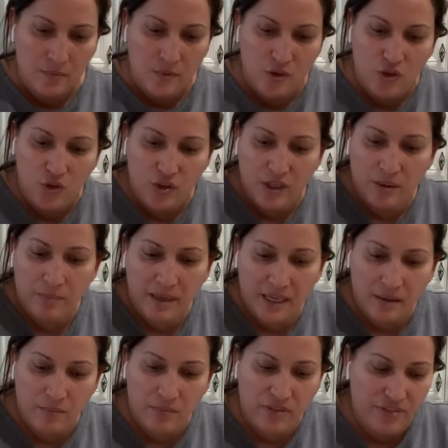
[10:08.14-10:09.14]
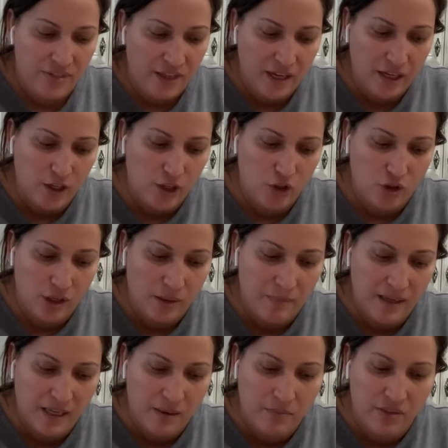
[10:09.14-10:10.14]
You can make them thick, you can
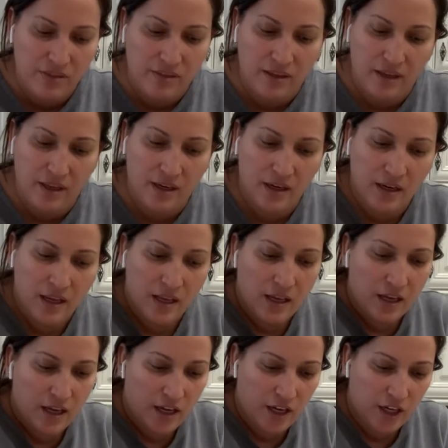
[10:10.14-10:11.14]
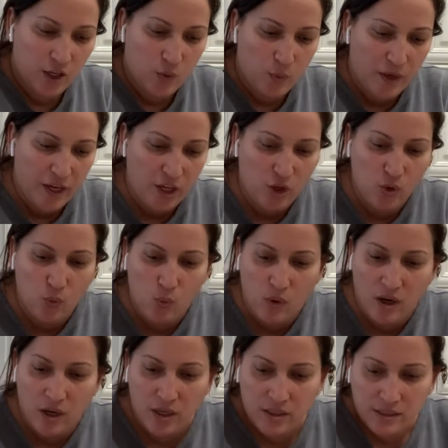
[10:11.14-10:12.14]
make them thin, any way you
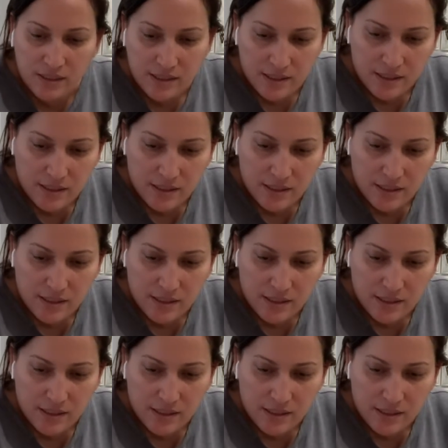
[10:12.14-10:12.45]
want.